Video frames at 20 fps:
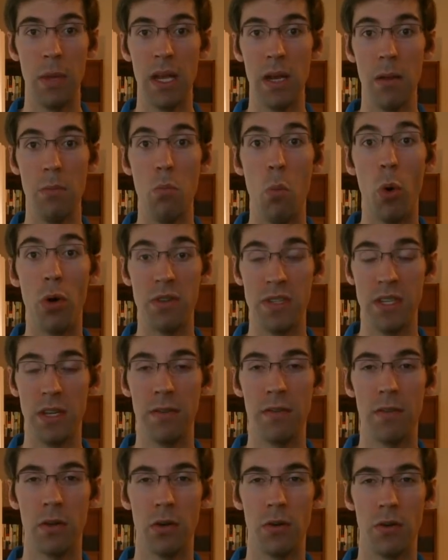it more
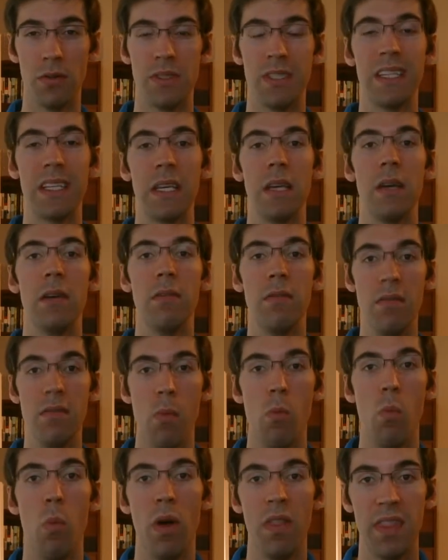difficult to give
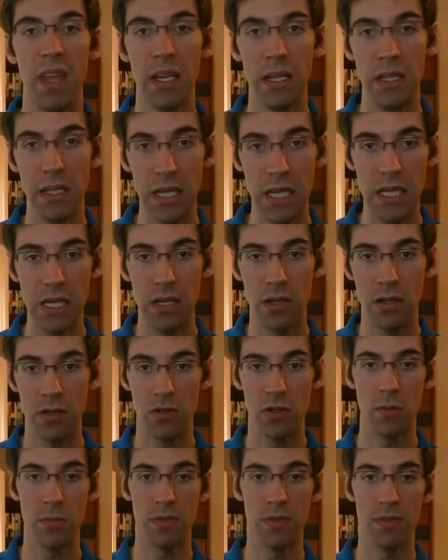them what they need in
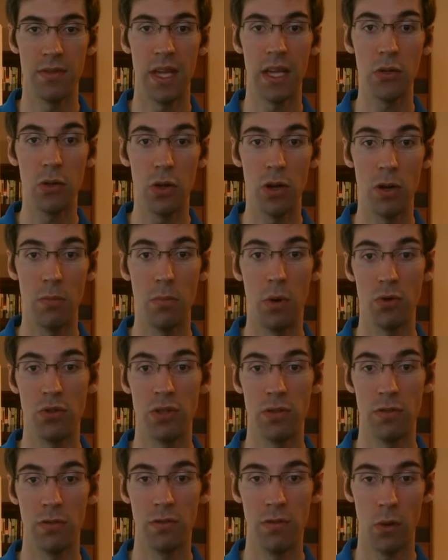terms of that good
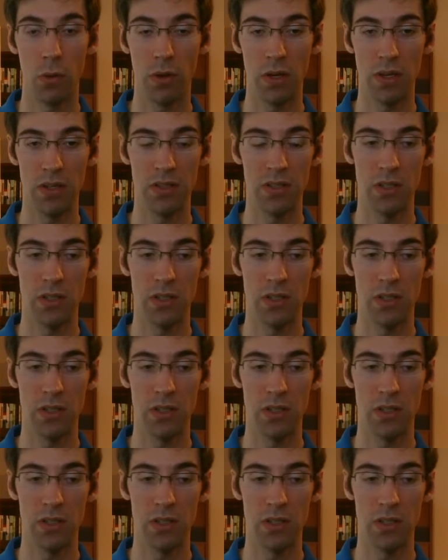emotion focus,